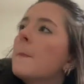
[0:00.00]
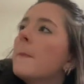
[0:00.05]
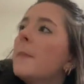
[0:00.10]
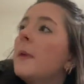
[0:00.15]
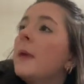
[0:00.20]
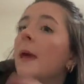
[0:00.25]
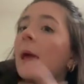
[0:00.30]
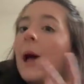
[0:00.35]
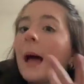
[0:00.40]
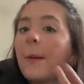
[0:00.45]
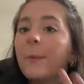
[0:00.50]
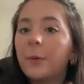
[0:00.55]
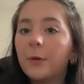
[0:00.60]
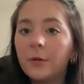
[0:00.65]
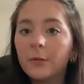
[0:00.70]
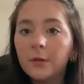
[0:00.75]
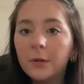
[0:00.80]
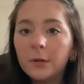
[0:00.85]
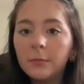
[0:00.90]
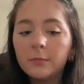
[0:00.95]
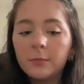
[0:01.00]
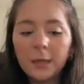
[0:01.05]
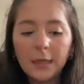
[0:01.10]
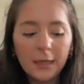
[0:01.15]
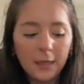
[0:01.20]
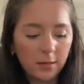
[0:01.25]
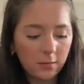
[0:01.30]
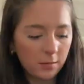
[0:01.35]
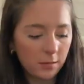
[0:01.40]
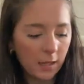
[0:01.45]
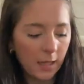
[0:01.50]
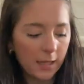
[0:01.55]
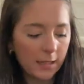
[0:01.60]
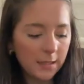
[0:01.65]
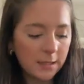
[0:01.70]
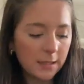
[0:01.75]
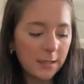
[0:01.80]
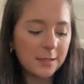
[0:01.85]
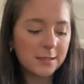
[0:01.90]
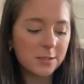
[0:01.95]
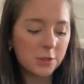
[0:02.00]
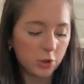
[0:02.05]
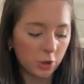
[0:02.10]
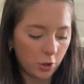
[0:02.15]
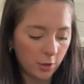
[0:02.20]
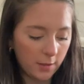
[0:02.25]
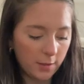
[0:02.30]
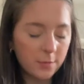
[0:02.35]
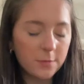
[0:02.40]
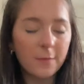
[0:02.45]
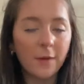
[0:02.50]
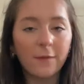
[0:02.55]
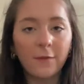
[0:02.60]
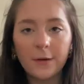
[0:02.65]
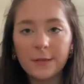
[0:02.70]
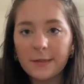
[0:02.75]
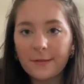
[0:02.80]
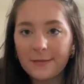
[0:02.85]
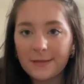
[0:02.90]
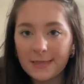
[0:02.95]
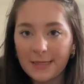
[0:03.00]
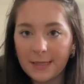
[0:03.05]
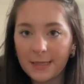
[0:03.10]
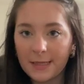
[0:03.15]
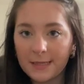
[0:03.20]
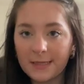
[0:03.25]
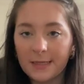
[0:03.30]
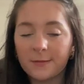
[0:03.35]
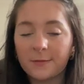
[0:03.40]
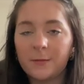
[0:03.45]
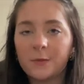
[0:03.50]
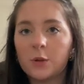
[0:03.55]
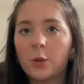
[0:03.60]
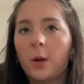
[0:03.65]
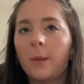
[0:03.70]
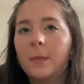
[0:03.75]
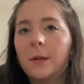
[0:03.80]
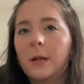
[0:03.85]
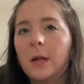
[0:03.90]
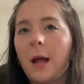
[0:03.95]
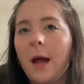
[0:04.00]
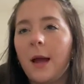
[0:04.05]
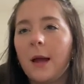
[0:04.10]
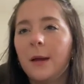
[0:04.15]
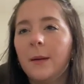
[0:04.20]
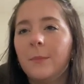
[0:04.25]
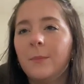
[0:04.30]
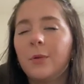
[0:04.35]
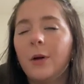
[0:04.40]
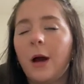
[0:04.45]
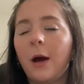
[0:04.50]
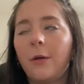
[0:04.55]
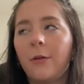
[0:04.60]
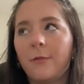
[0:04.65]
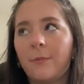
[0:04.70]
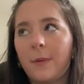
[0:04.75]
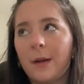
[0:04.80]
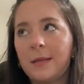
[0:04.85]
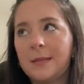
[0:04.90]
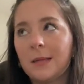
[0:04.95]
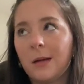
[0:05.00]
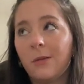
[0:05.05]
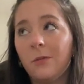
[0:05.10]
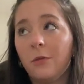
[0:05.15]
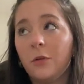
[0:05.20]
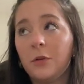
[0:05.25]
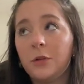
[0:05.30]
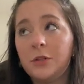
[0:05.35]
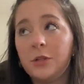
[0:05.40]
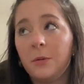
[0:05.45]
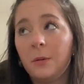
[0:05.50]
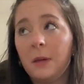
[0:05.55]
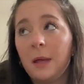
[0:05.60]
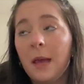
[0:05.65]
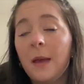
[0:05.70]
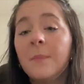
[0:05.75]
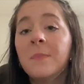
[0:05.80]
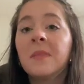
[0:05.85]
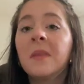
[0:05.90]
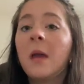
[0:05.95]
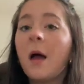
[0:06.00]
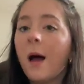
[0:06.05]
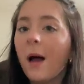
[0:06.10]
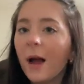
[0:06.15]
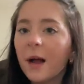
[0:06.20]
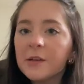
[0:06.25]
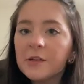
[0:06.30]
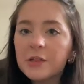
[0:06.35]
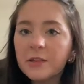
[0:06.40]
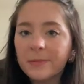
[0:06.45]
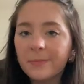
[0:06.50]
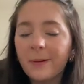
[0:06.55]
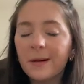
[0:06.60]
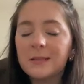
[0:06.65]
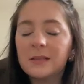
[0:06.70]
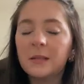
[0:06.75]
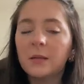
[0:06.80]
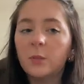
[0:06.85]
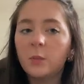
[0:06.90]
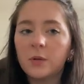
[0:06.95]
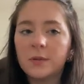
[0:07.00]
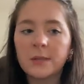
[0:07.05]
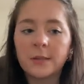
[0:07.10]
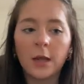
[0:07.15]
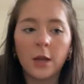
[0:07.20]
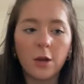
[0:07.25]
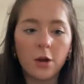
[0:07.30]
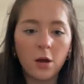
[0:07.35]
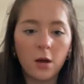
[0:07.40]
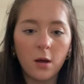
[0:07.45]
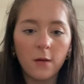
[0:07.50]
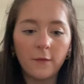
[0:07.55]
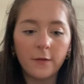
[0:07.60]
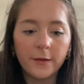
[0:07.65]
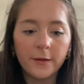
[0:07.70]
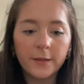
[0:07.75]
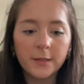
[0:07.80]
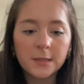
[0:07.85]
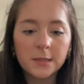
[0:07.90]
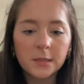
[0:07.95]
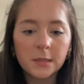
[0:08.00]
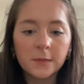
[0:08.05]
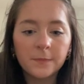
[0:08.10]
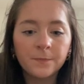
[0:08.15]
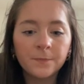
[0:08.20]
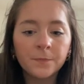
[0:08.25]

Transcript: it happened. It like it's done. It was my first ever singing assessment, so I'm I am proud of myself for doing it. I actually surprisingly wasn't that nervous.